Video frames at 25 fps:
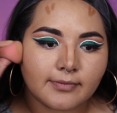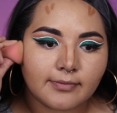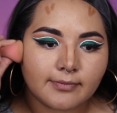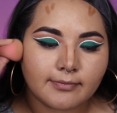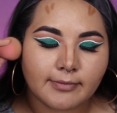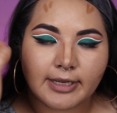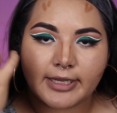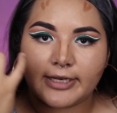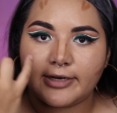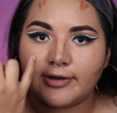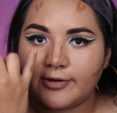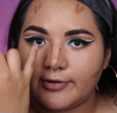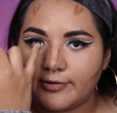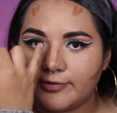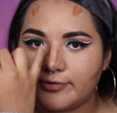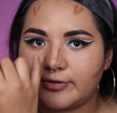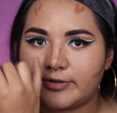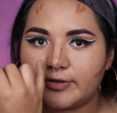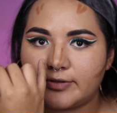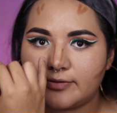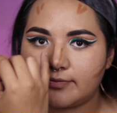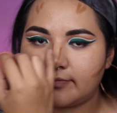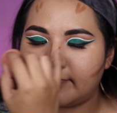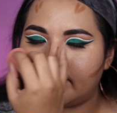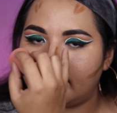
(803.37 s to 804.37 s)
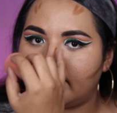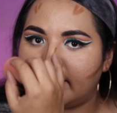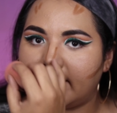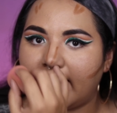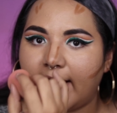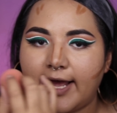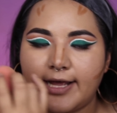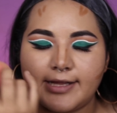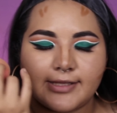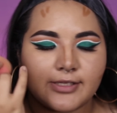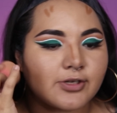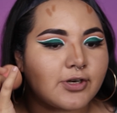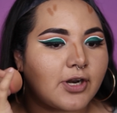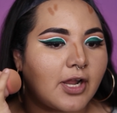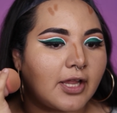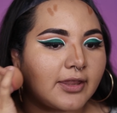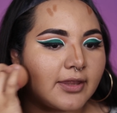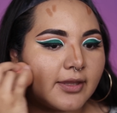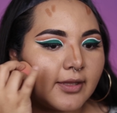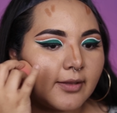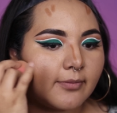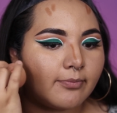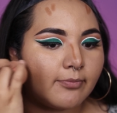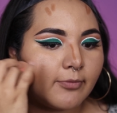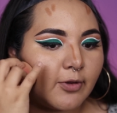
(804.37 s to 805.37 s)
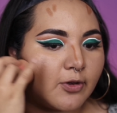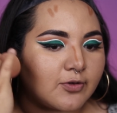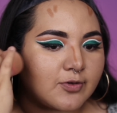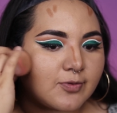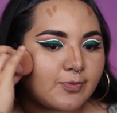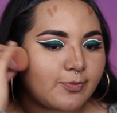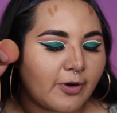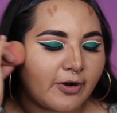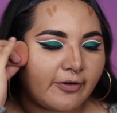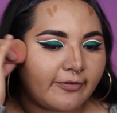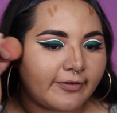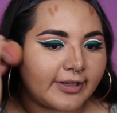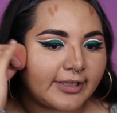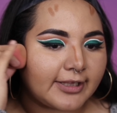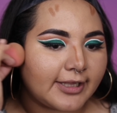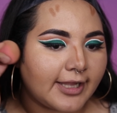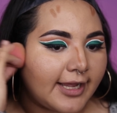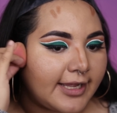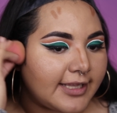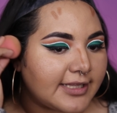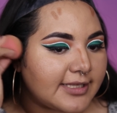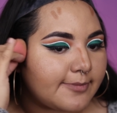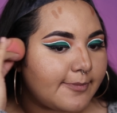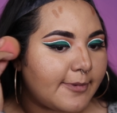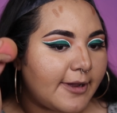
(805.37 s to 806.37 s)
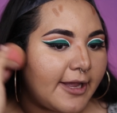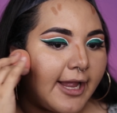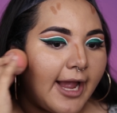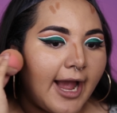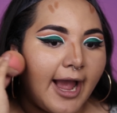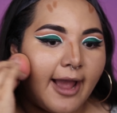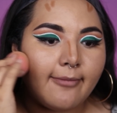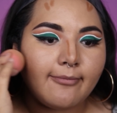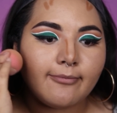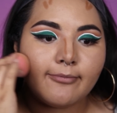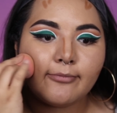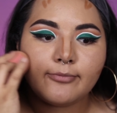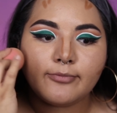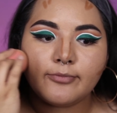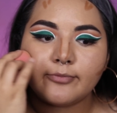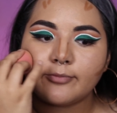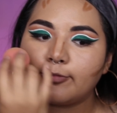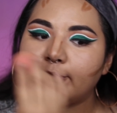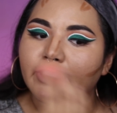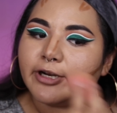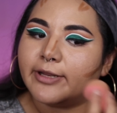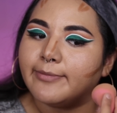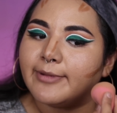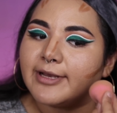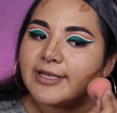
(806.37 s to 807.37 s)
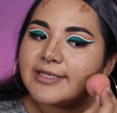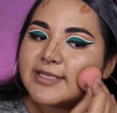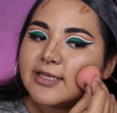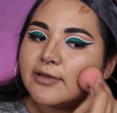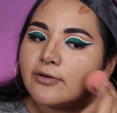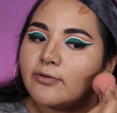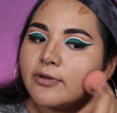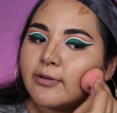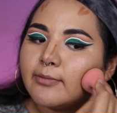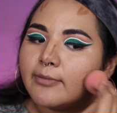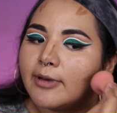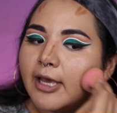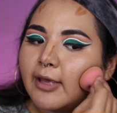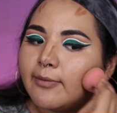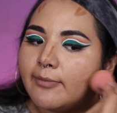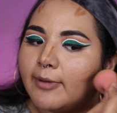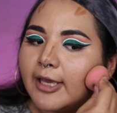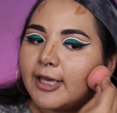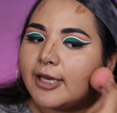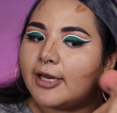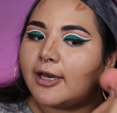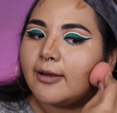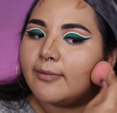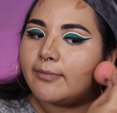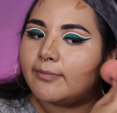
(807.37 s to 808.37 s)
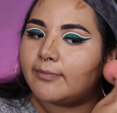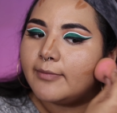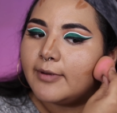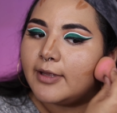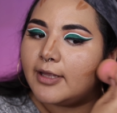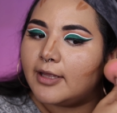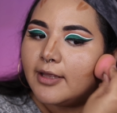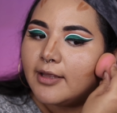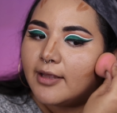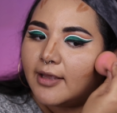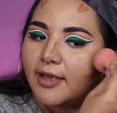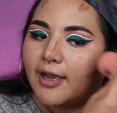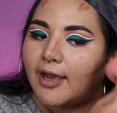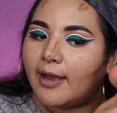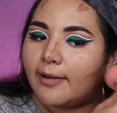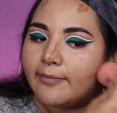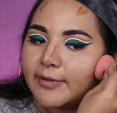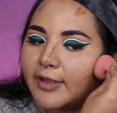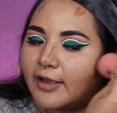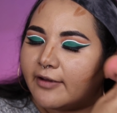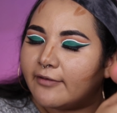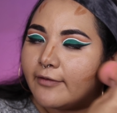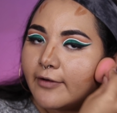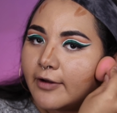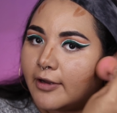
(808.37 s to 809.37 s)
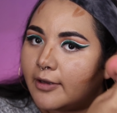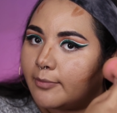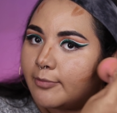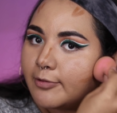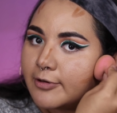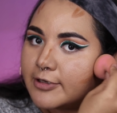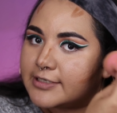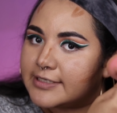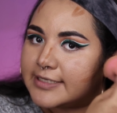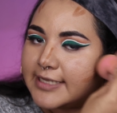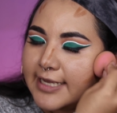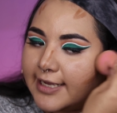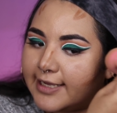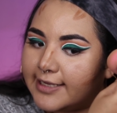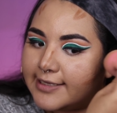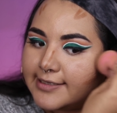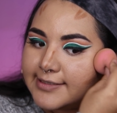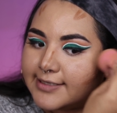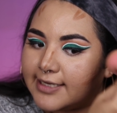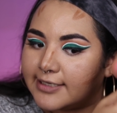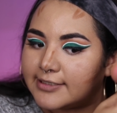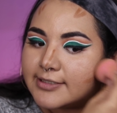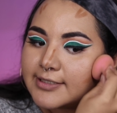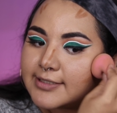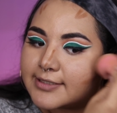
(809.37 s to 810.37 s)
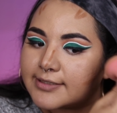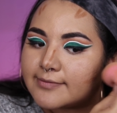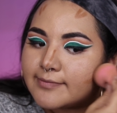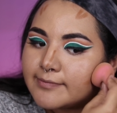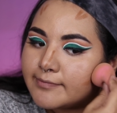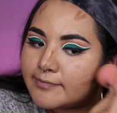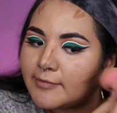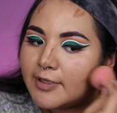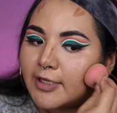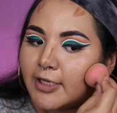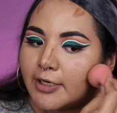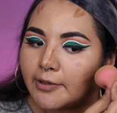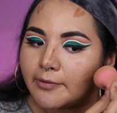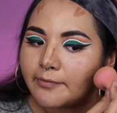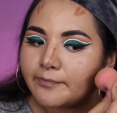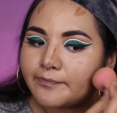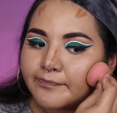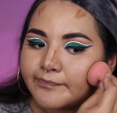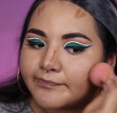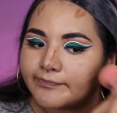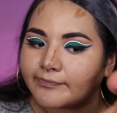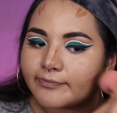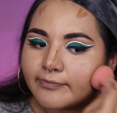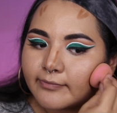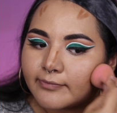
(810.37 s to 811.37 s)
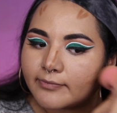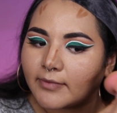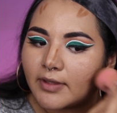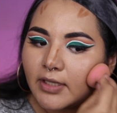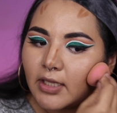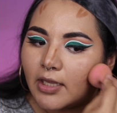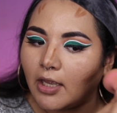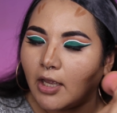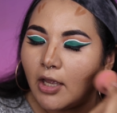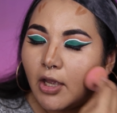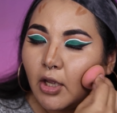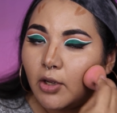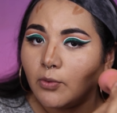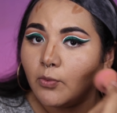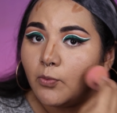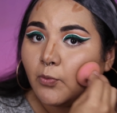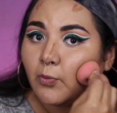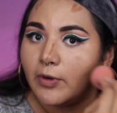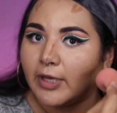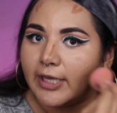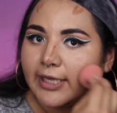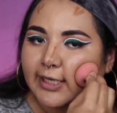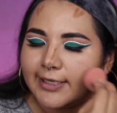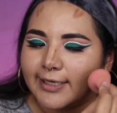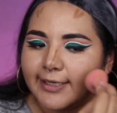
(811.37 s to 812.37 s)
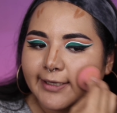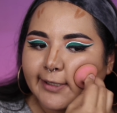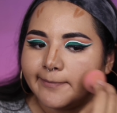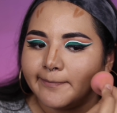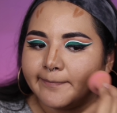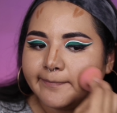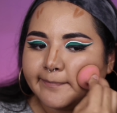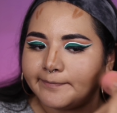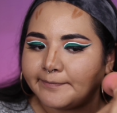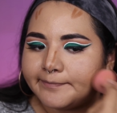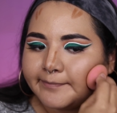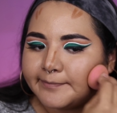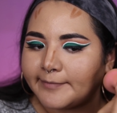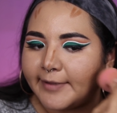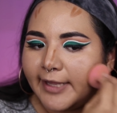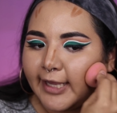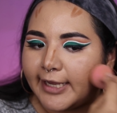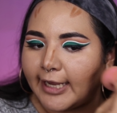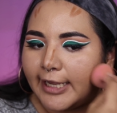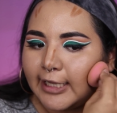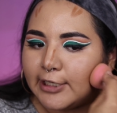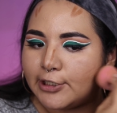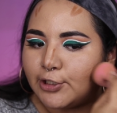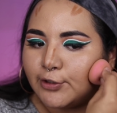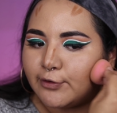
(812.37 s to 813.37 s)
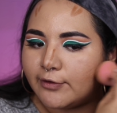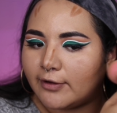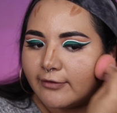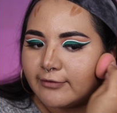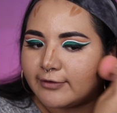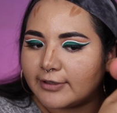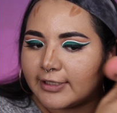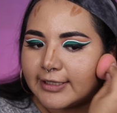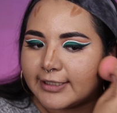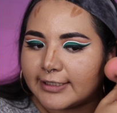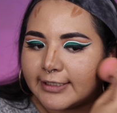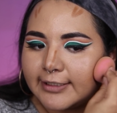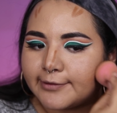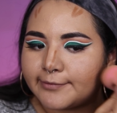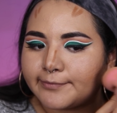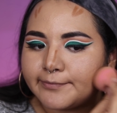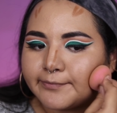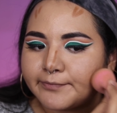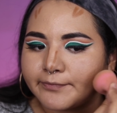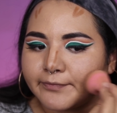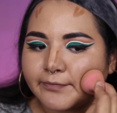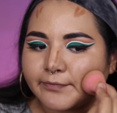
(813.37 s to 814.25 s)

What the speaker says: My nose lines are not the most perfect lines, but I'm pretty messy with my makeup. I'm not very precise. I just, you know, wing it like I do everything,